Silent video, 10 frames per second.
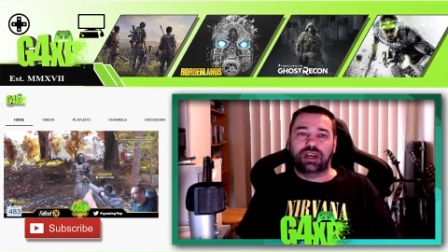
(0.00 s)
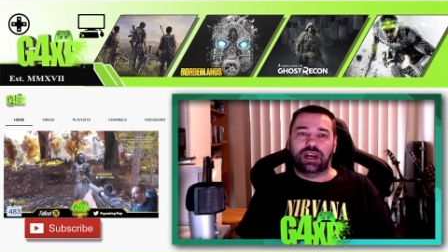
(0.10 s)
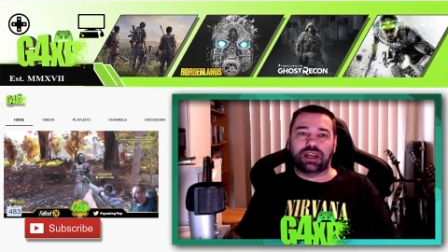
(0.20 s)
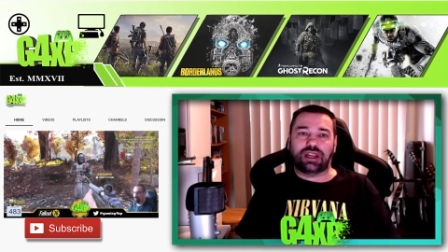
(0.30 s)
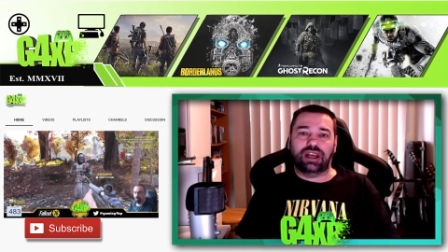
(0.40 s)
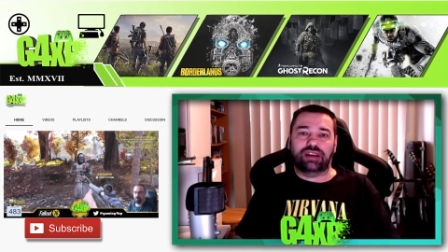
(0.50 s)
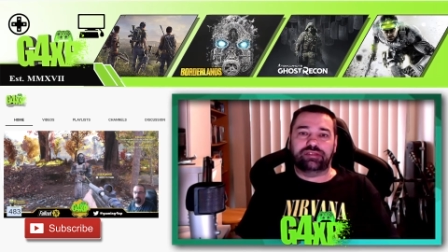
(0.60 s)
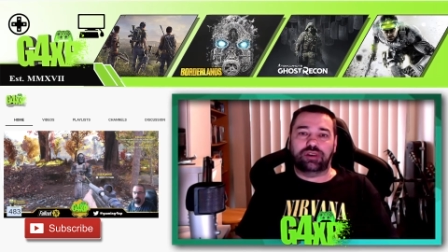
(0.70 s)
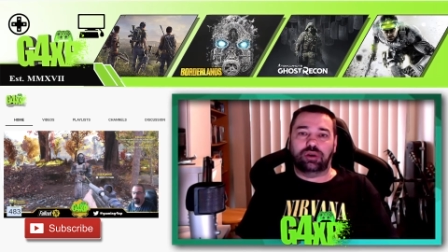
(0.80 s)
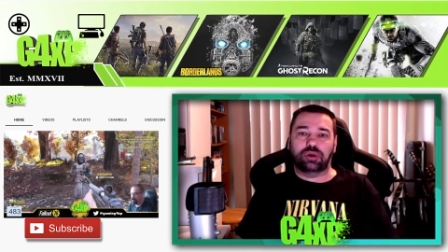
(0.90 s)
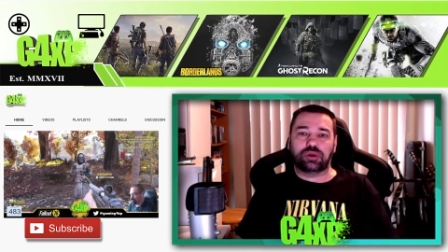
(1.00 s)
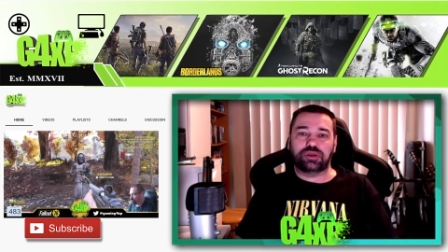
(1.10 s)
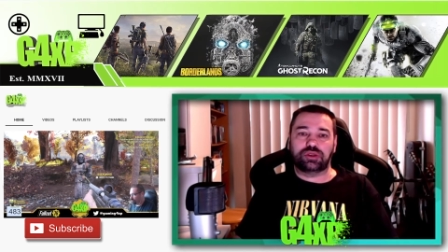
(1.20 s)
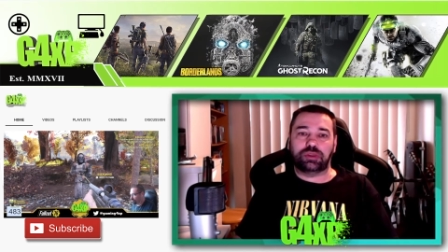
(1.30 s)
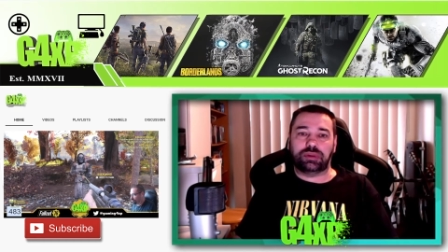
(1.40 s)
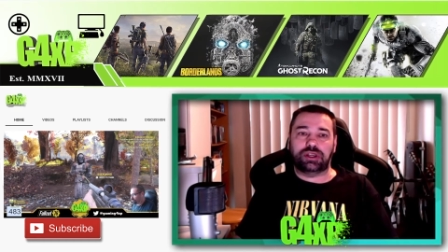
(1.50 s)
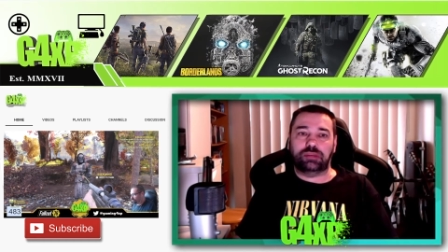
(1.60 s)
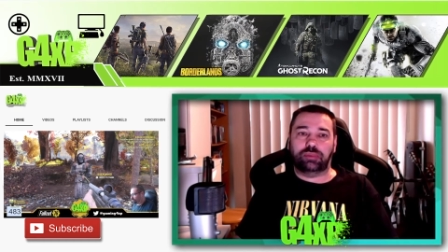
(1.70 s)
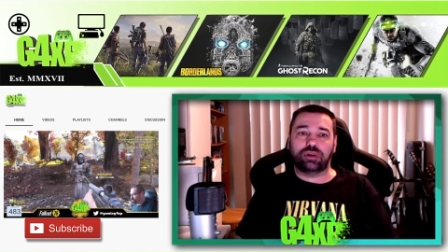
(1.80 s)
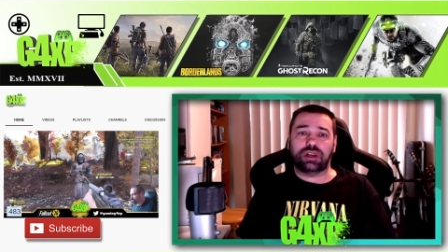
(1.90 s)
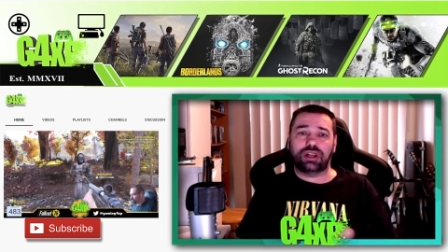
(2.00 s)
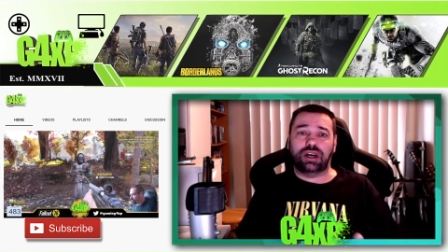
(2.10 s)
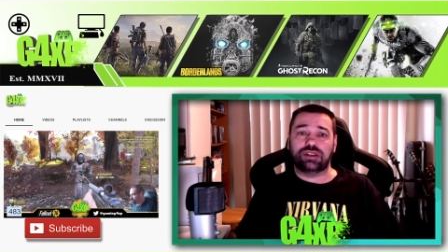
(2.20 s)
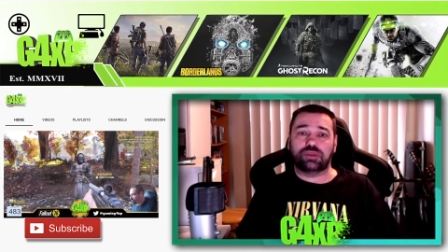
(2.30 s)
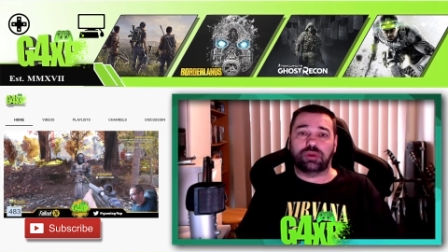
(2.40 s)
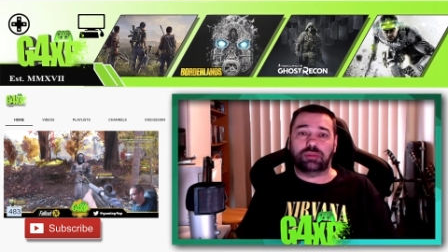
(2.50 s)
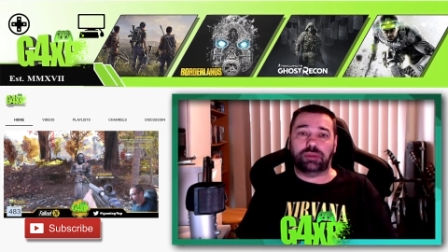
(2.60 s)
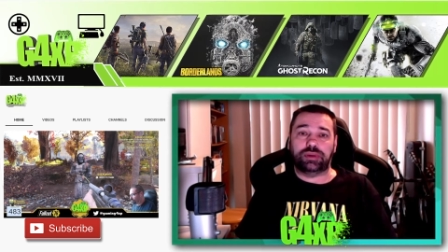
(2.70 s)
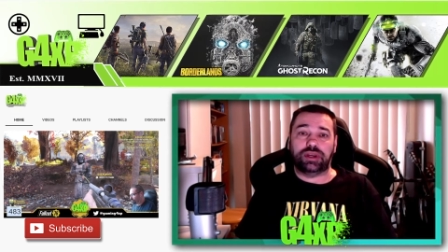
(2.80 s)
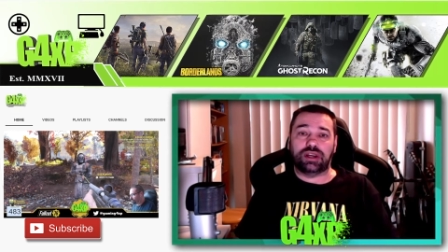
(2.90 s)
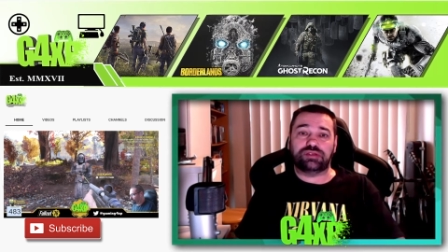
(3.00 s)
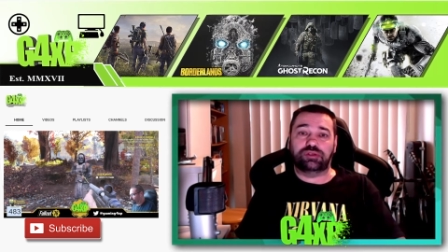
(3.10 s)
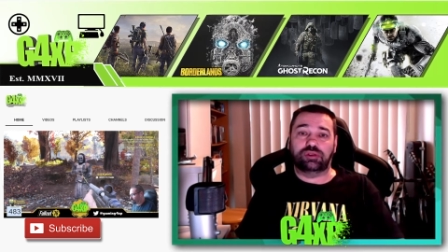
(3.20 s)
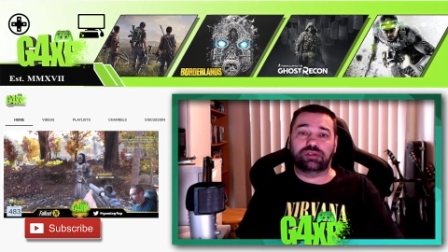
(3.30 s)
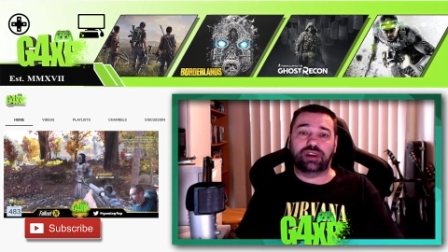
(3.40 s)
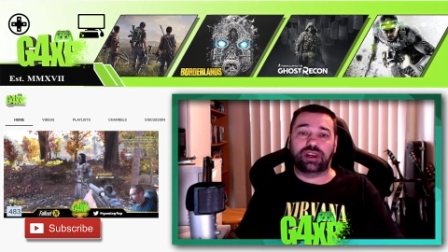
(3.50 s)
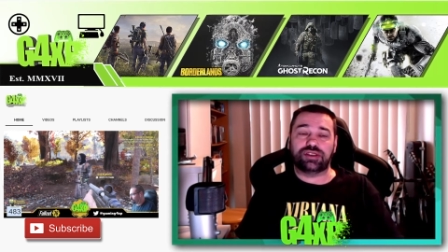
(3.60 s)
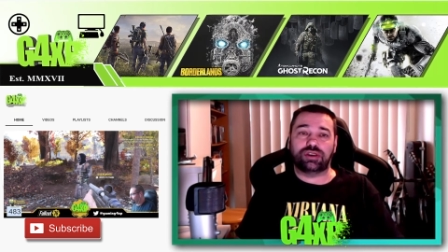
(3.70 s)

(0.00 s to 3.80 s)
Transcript: I'd love also to play Borderlands with my PS4 friends.